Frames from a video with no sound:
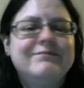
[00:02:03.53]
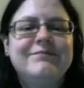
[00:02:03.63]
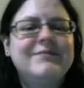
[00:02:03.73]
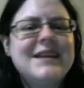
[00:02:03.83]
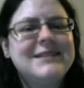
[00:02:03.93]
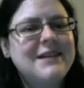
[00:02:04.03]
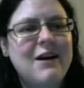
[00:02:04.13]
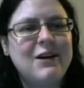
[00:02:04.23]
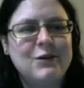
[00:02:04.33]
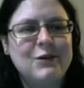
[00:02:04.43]
that's
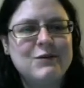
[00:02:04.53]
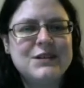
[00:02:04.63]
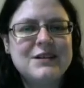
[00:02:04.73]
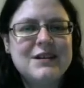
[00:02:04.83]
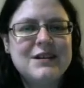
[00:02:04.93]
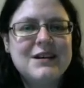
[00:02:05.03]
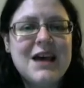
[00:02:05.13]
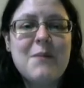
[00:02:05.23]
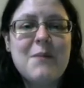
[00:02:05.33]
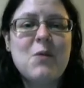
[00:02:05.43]
not news.
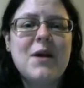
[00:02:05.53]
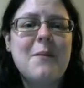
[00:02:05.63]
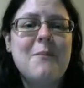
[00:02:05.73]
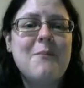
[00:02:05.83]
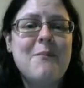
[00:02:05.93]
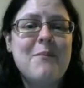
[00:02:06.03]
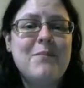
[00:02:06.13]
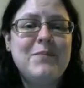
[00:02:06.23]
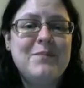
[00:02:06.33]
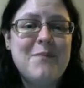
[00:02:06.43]
But when
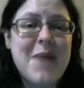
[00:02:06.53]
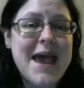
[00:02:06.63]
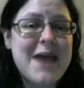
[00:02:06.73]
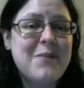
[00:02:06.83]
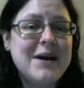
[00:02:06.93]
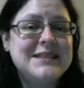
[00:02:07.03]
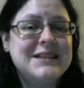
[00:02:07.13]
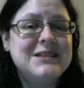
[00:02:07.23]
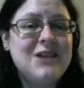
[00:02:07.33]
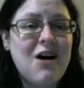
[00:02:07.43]
a man bites
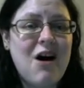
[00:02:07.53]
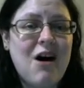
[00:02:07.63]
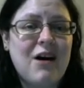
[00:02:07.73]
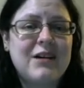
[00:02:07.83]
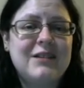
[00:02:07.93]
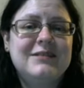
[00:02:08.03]
a dog,